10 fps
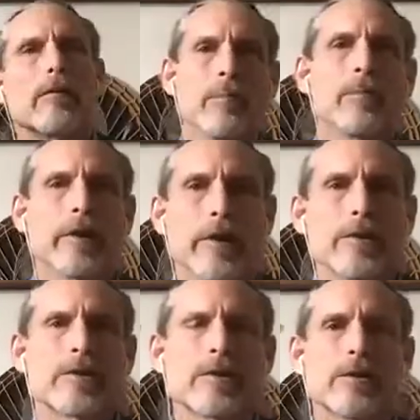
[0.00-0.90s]
that
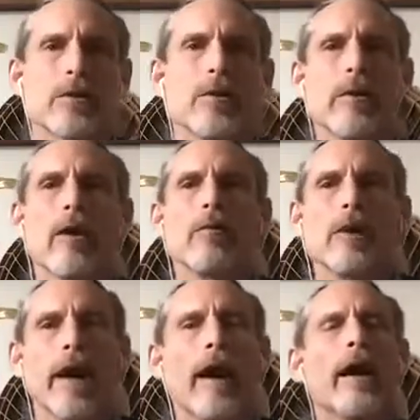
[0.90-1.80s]
place so that
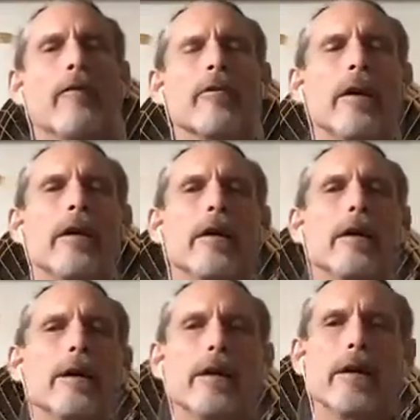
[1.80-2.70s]
we have
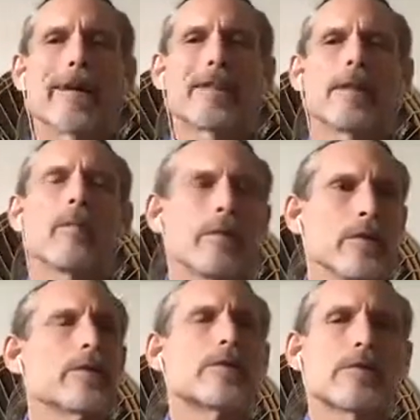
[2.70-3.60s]

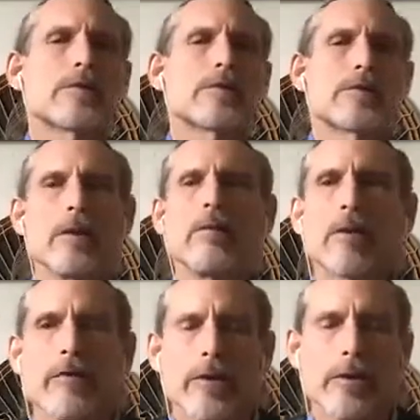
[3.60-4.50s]
acceptance even of
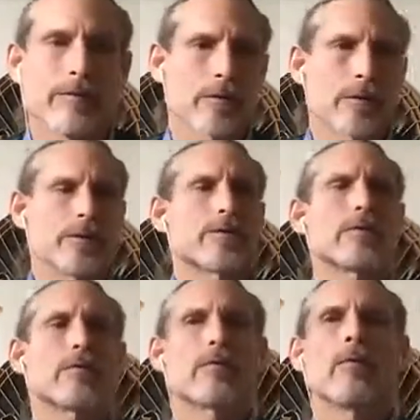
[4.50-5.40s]
the differences,
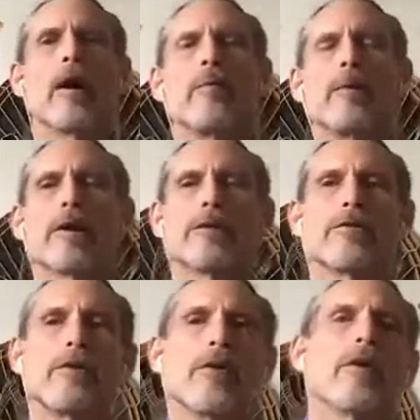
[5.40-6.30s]
right? Because if
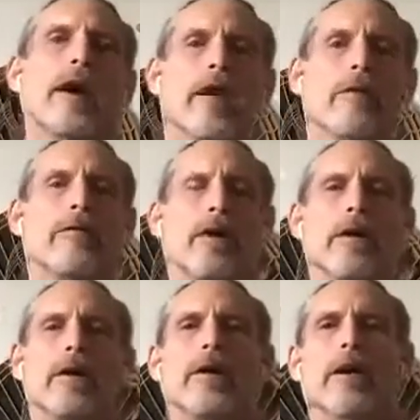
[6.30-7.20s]
we don't have
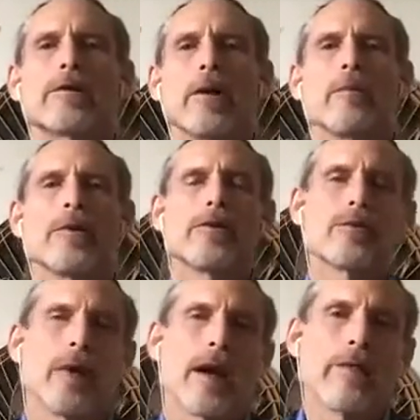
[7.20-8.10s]

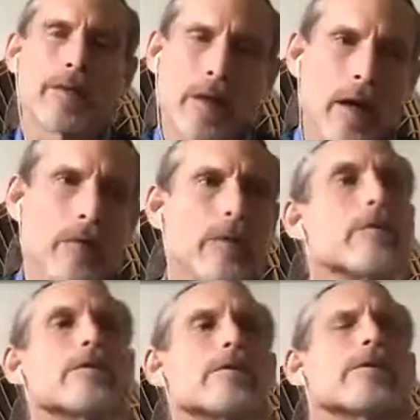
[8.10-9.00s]
acceptance, we have
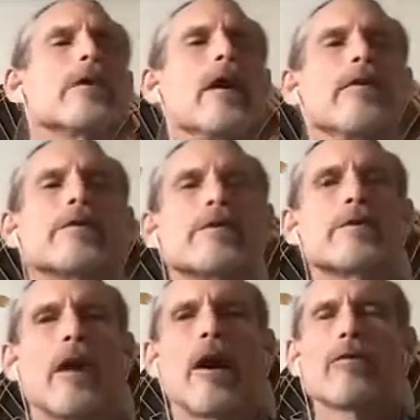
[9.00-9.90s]
intolerance, and this
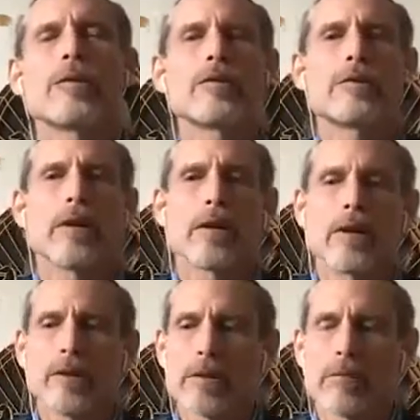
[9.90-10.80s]
intolerance then
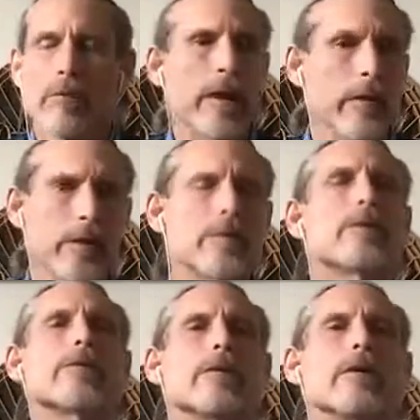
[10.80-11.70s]
leads to
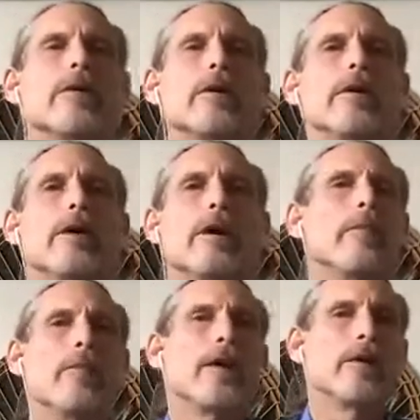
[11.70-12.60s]
violence
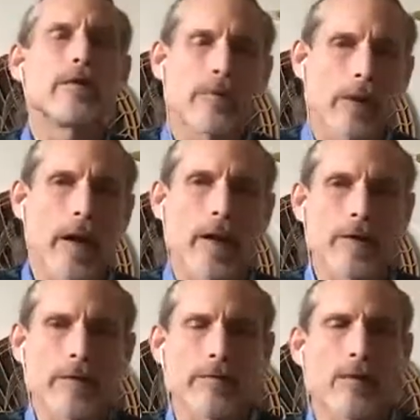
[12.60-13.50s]
in many different
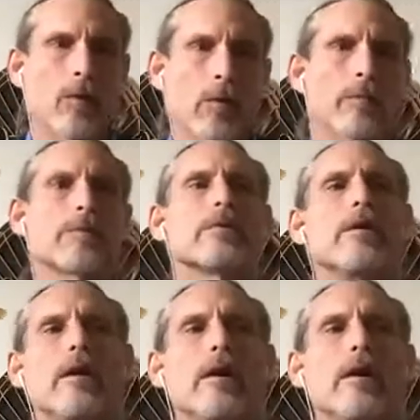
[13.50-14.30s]
kinds of forms.